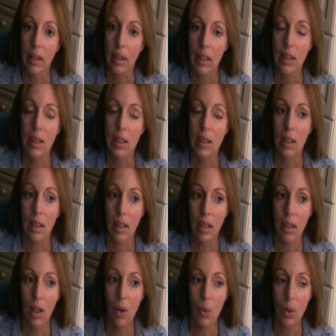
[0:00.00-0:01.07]
listen.
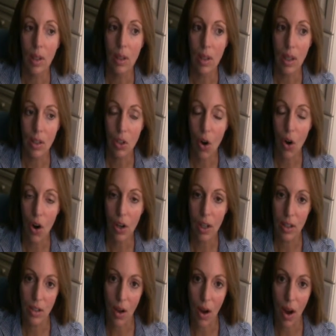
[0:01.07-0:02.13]
It's
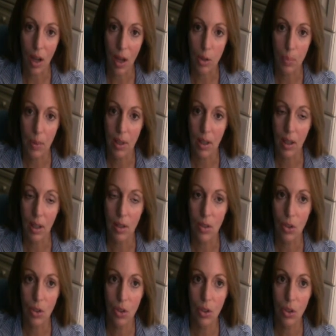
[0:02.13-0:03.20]
hard at times
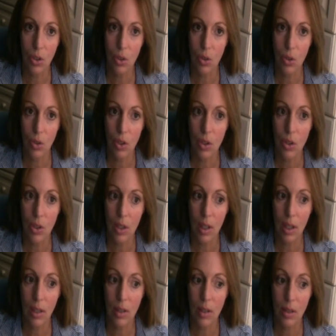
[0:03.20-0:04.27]
because
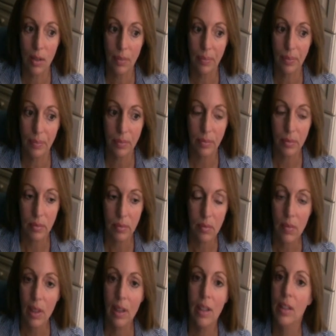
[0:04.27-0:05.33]
it's
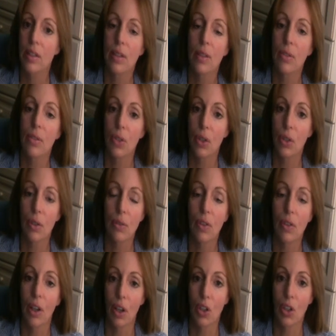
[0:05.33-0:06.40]
the fear of
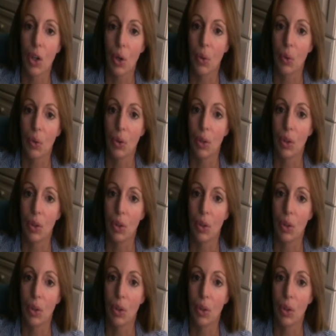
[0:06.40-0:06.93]
the unknown.